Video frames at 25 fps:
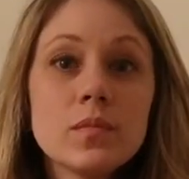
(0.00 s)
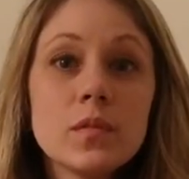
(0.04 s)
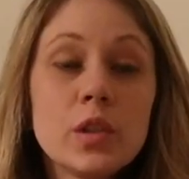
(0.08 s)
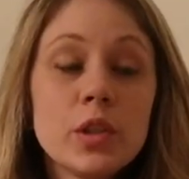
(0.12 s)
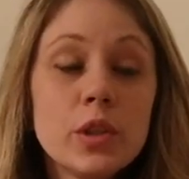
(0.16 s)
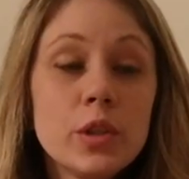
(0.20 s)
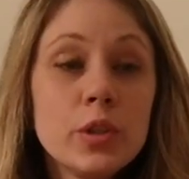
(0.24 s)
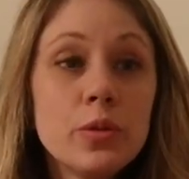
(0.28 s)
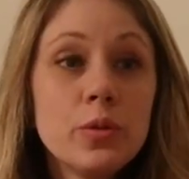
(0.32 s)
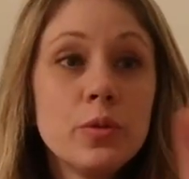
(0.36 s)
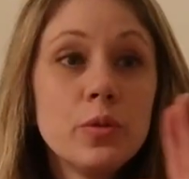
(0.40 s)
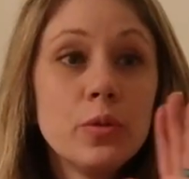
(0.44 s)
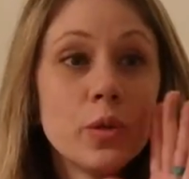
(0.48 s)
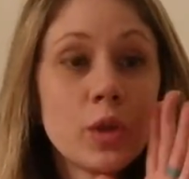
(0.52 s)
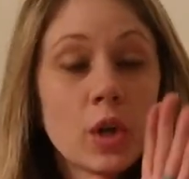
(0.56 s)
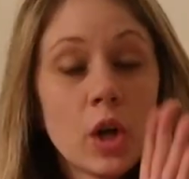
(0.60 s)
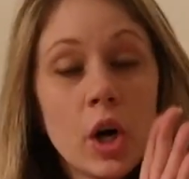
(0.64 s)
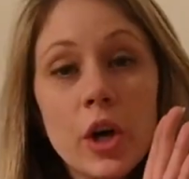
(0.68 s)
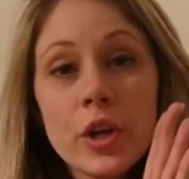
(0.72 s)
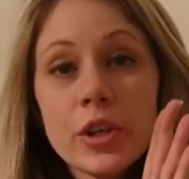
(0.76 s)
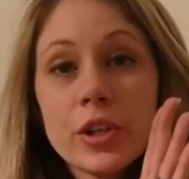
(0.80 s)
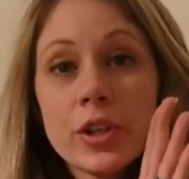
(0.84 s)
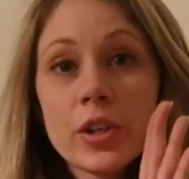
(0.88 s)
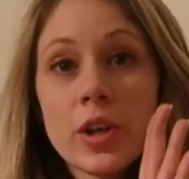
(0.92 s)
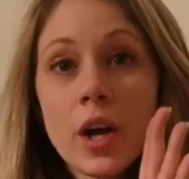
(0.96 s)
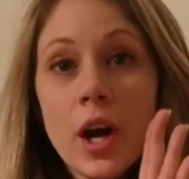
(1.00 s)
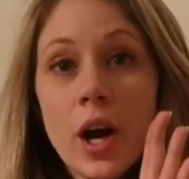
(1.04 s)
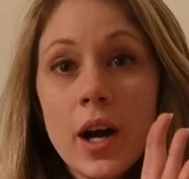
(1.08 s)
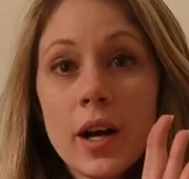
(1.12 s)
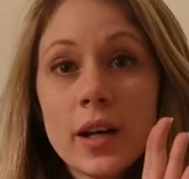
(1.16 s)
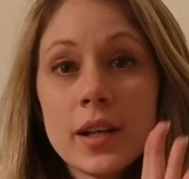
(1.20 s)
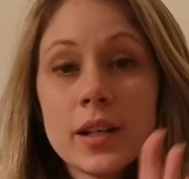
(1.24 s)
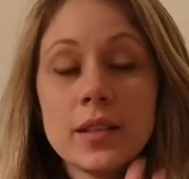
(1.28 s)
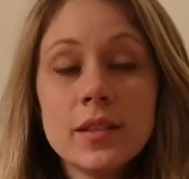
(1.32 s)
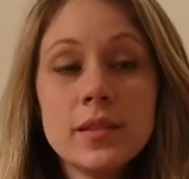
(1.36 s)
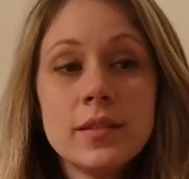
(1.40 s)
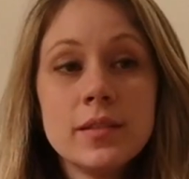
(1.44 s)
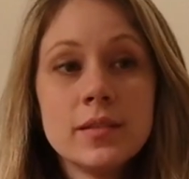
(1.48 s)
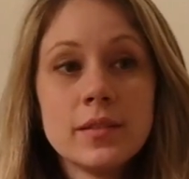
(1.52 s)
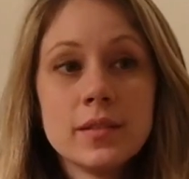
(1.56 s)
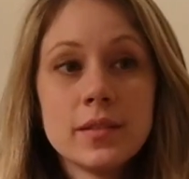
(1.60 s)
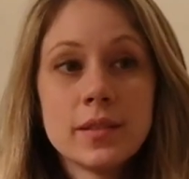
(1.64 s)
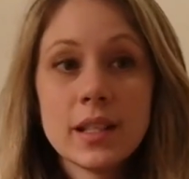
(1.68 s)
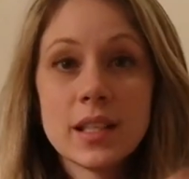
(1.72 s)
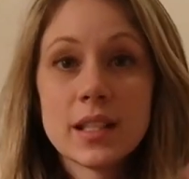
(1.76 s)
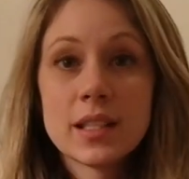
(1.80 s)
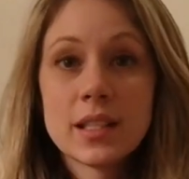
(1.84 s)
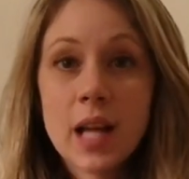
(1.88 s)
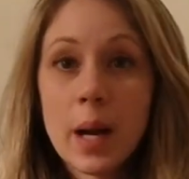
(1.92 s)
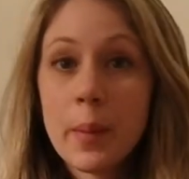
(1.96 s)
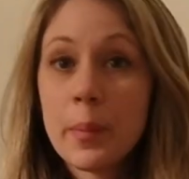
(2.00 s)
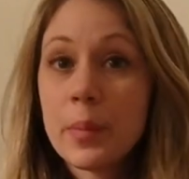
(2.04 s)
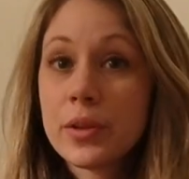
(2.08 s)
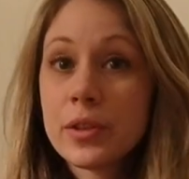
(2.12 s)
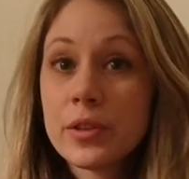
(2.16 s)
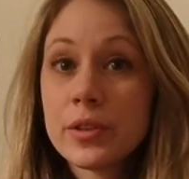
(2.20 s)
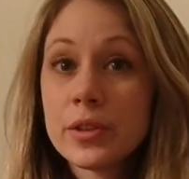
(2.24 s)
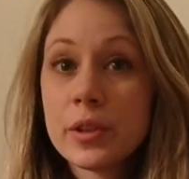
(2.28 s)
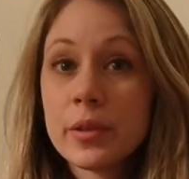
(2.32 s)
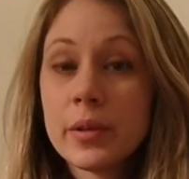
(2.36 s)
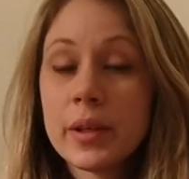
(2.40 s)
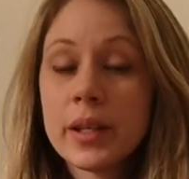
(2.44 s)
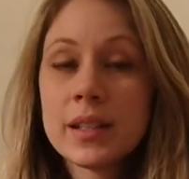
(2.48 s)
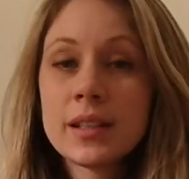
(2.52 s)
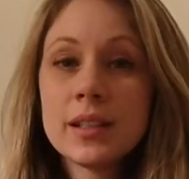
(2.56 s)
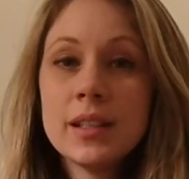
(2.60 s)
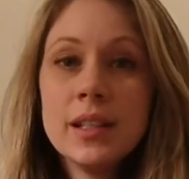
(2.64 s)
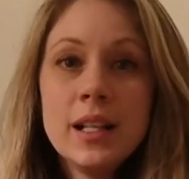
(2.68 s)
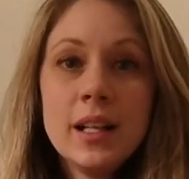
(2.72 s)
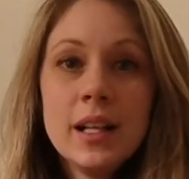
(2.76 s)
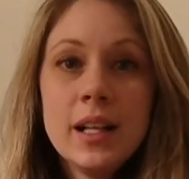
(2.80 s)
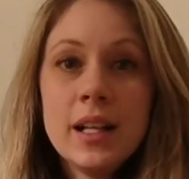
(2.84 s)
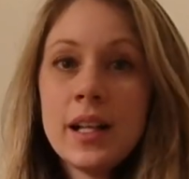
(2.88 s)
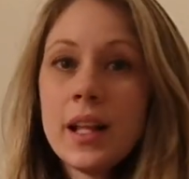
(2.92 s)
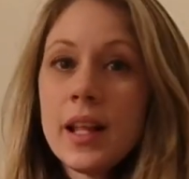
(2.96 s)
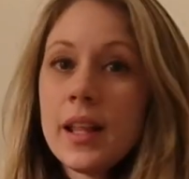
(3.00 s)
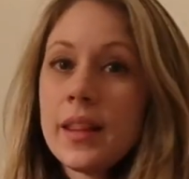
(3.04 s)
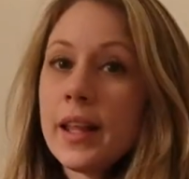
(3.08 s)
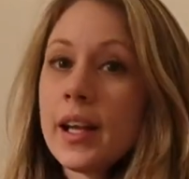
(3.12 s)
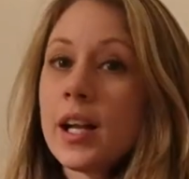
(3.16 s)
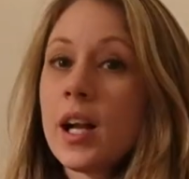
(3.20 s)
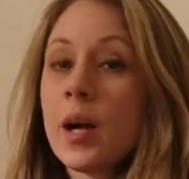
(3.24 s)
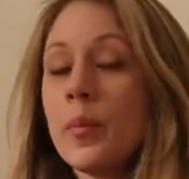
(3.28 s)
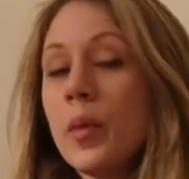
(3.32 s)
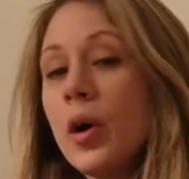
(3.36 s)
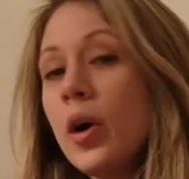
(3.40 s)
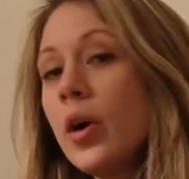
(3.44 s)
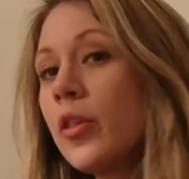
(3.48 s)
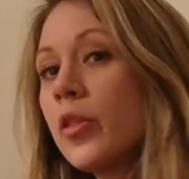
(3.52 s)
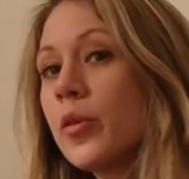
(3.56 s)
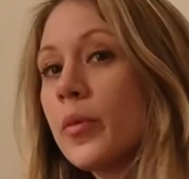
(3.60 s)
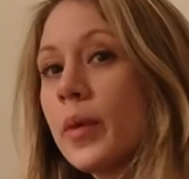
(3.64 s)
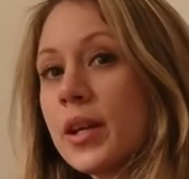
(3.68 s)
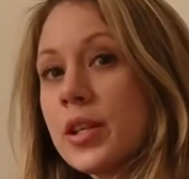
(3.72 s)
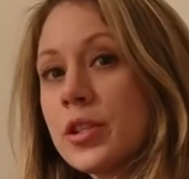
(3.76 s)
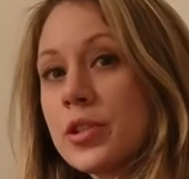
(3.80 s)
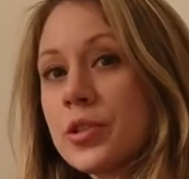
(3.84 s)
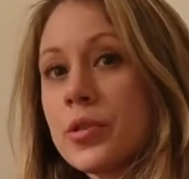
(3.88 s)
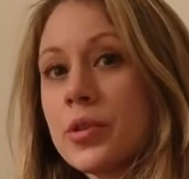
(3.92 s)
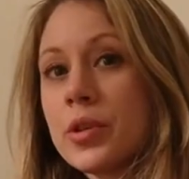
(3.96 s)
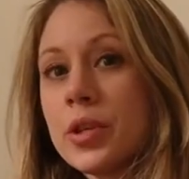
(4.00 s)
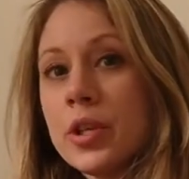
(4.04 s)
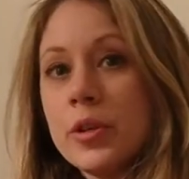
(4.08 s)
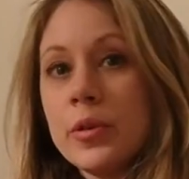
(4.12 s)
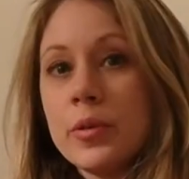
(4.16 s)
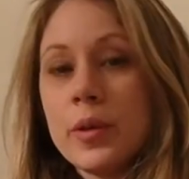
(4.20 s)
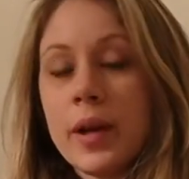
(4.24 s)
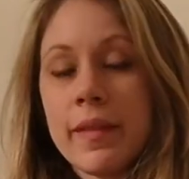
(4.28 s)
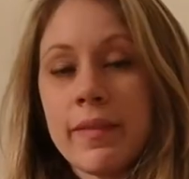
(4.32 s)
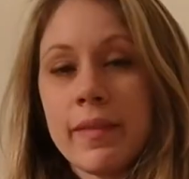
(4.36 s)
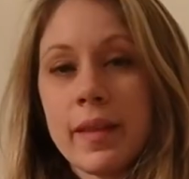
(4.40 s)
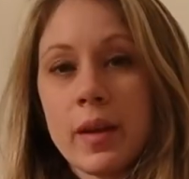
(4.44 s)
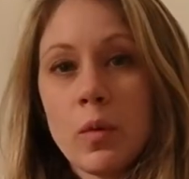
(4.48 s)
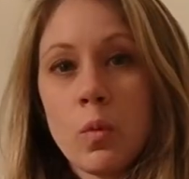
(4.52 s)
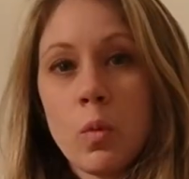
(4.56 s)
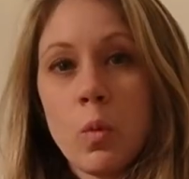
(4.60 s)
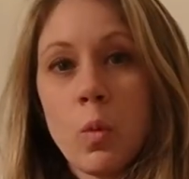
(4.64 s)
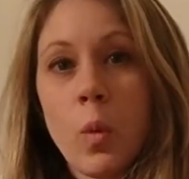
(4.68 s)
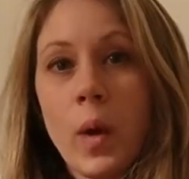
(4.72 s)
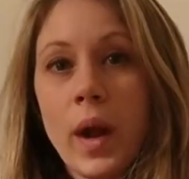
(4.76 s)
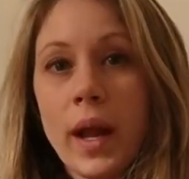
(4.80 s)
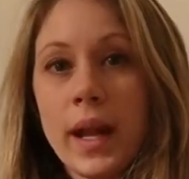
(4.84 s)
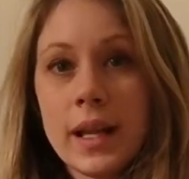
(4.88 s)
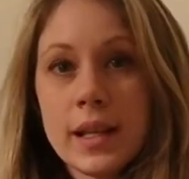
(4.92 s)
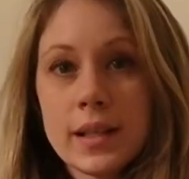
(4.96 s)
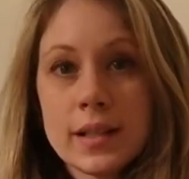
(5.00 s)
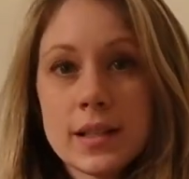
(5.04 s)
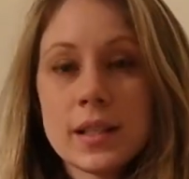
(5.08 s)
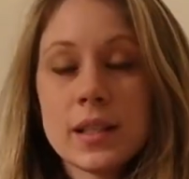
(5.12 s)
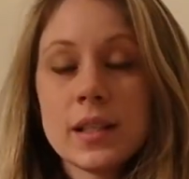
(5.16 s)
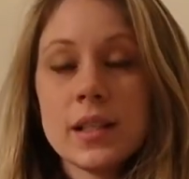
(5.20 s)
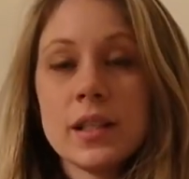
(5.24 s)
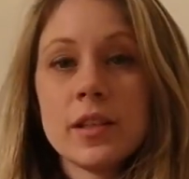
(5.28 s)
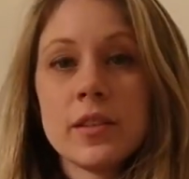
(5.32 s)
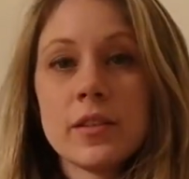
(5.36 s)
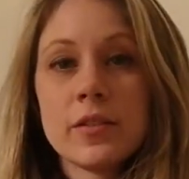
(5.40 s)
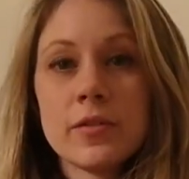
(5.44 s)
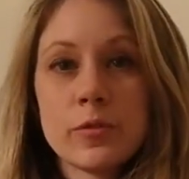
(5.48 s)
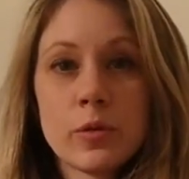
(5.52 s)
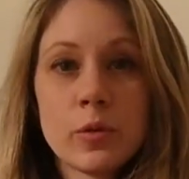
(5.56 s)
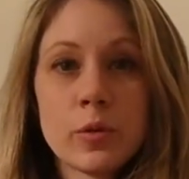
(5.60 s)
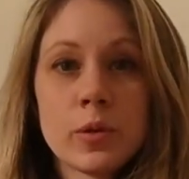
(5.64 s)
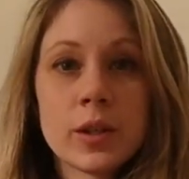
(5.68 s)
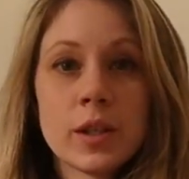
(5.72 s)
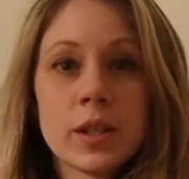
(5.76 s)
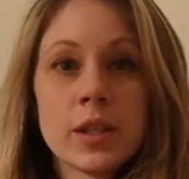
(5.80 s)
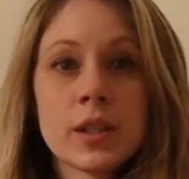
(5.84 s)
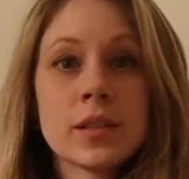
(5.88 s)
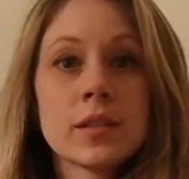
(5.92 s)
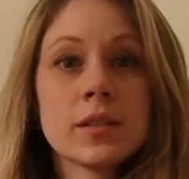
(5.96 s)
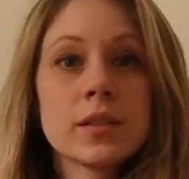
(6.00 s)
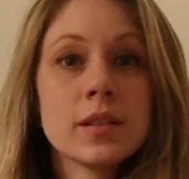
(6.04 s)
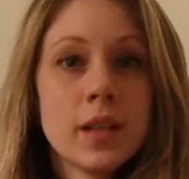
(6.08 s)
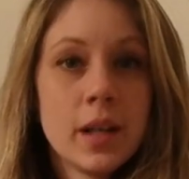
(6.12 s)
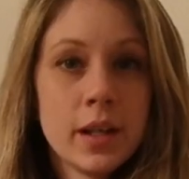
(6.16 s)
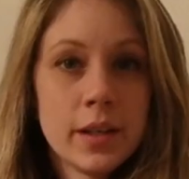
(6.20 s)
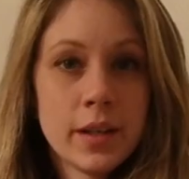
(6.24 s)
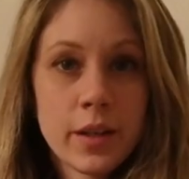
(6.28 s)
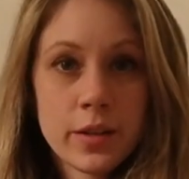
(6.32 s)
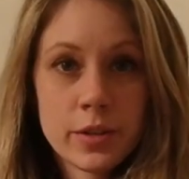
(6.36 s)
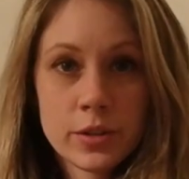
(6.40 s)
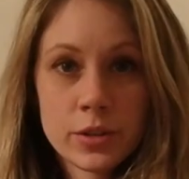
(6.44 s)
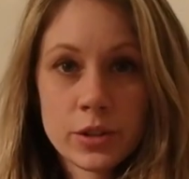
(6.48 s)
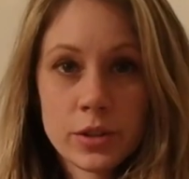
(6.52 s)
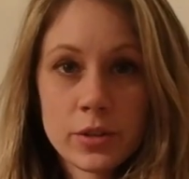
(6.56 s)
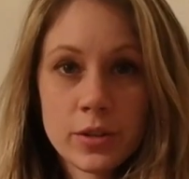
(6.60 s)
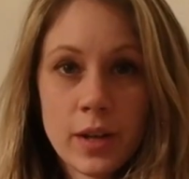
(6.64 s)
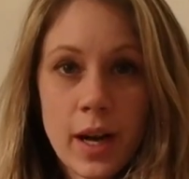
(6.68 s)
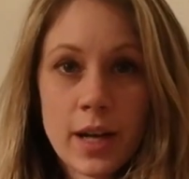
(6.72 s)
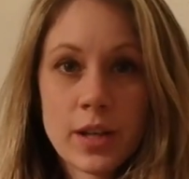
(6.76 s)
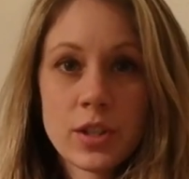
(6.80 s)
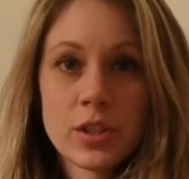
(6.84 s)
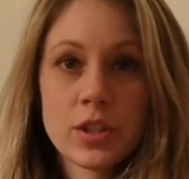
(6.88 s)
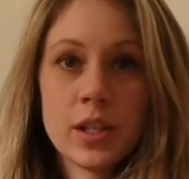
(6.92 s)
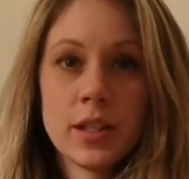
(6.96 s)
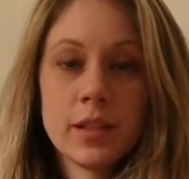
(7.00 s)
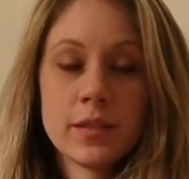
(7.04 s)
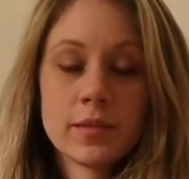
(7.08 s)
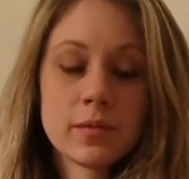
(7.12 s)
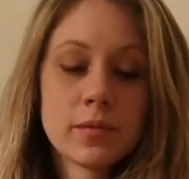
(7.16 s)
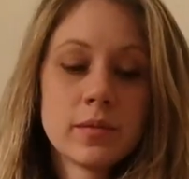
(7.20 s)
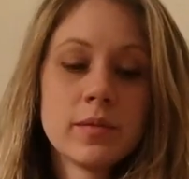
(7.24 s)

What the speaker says: you call your dog, they stop what they're doing, they come all the way to you, and they wait for another direction.